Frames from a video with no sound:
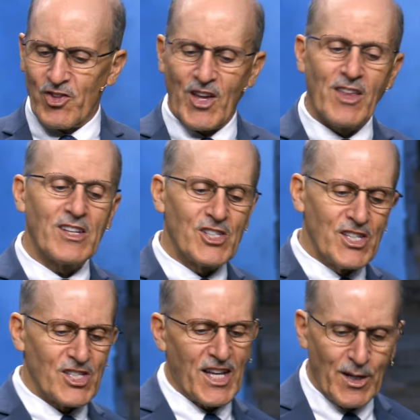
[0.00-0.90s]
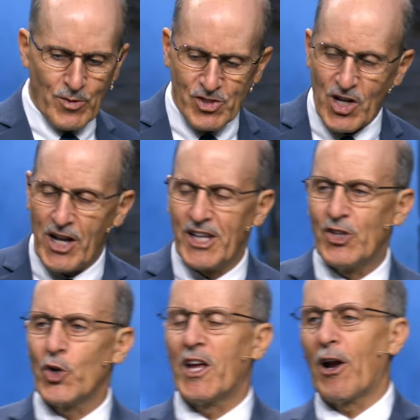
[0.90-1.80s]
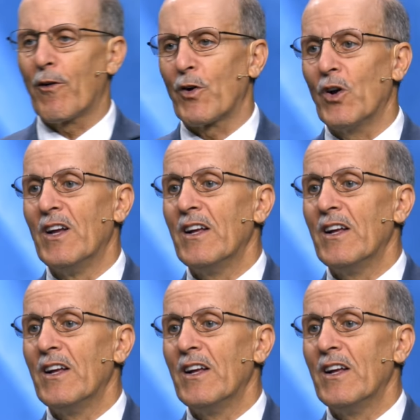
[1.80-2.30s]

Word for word: say that she stayed with John, he took care of her,